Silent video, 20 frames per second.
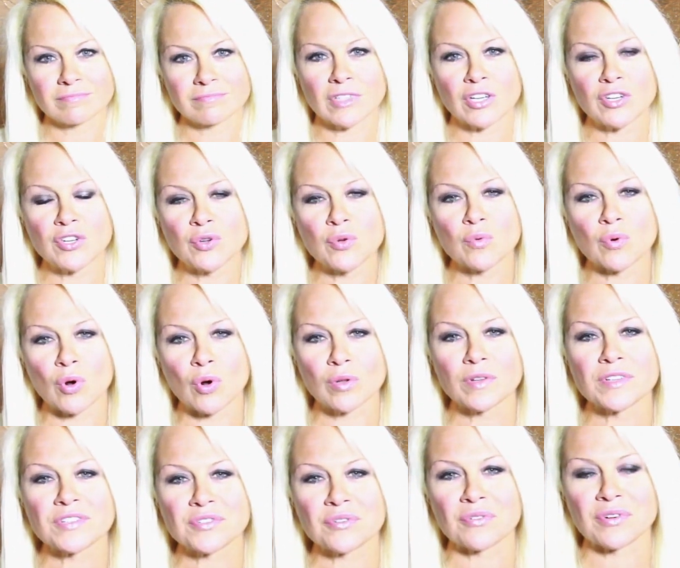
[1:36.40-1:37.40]
a new roll of
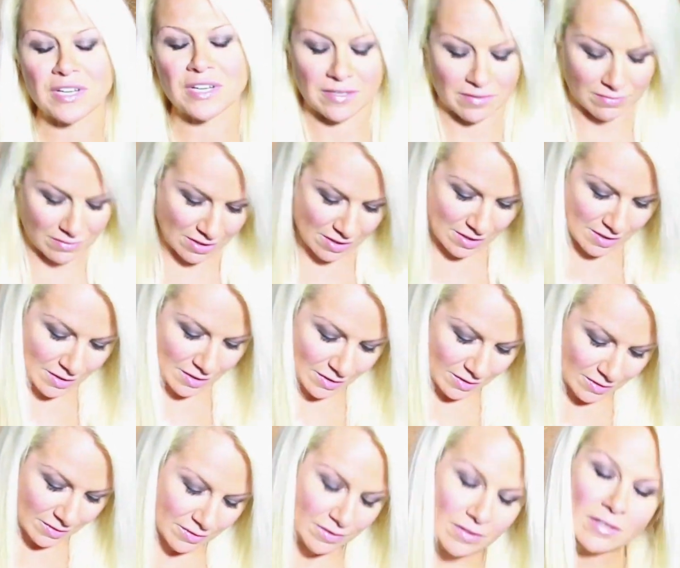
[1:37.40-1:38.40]
screen. You
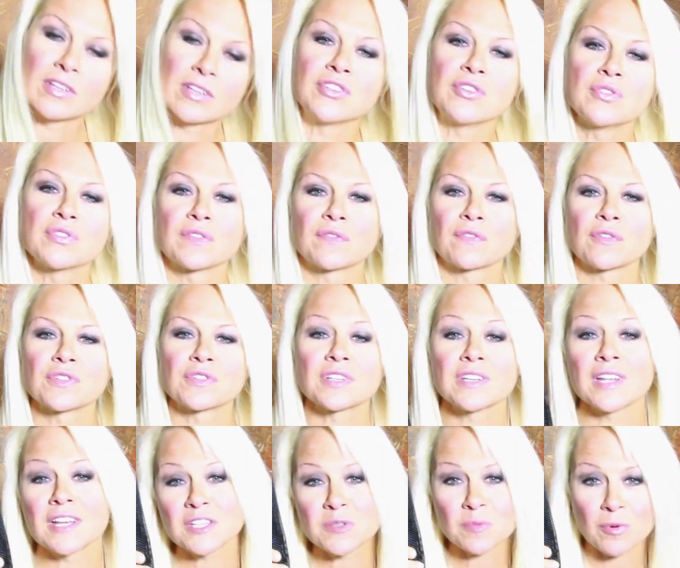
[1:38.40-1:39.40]
can use it for today's